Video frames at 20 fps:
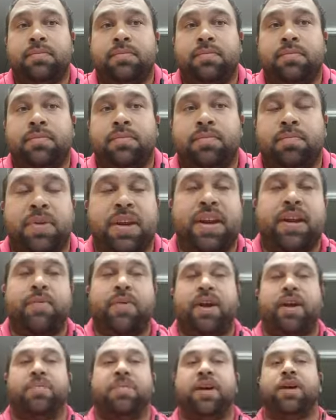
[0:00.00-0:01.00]
But anyway,
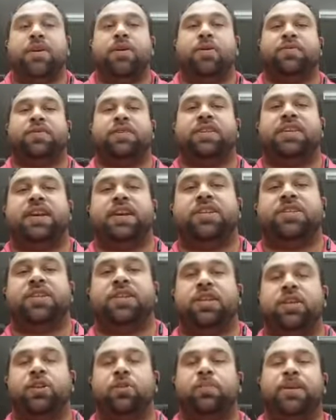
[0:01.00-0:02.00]
I'm getting off the tangent a
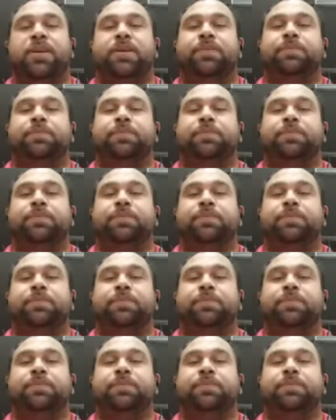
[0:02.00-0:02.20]
little bit.